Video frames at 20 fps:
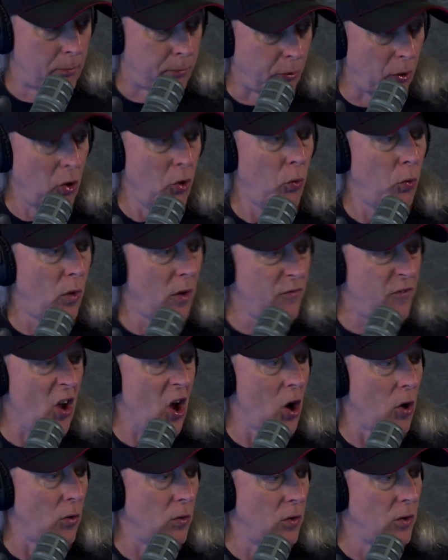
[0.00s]
Brew
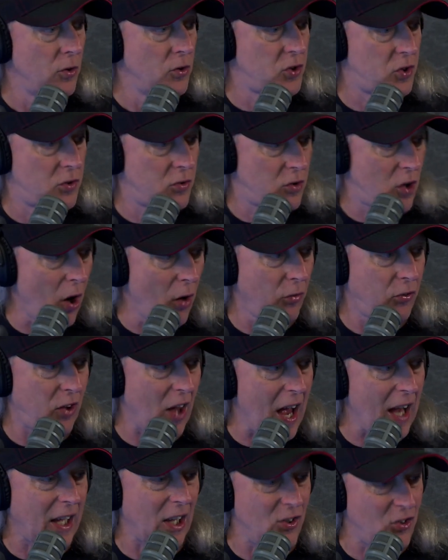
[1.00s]
review, Dos
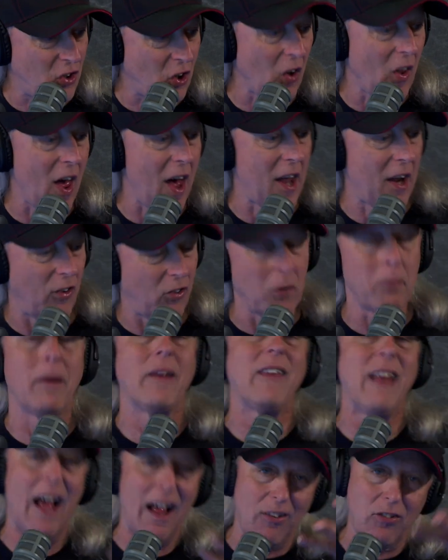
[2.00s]
Equis Chelada, something
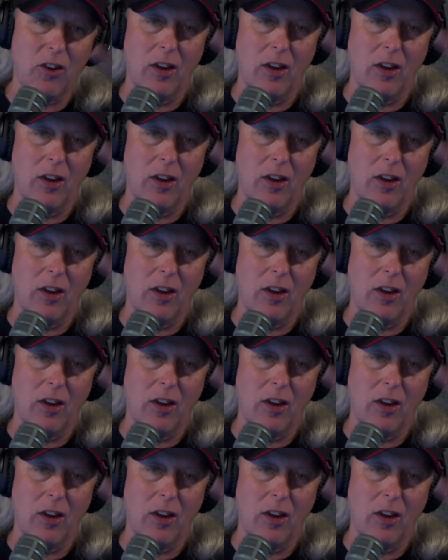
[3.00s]
like that.